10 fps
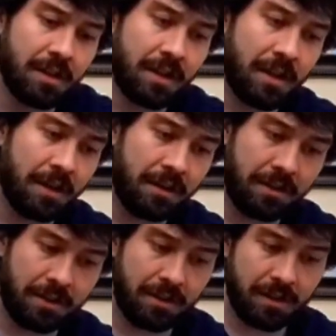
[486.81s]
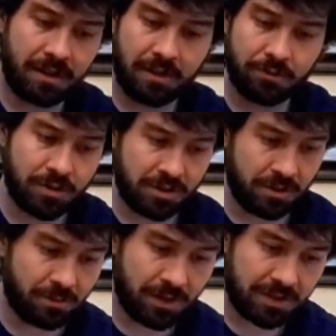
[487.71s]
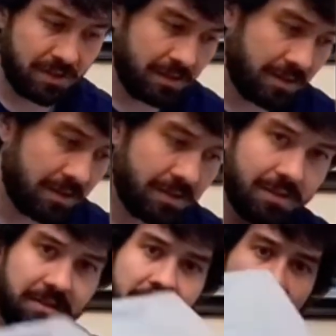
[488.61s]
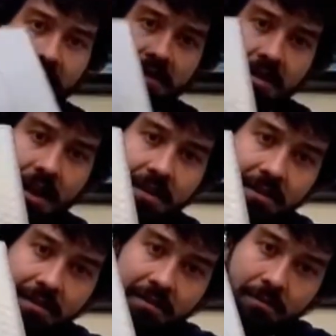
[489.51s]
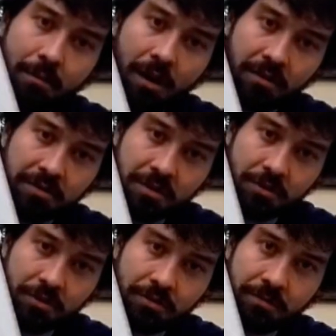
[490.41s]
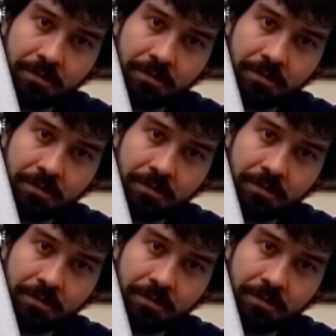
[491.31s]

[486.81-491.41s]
And again, we're just unboxing this Sega Saturn Model 2,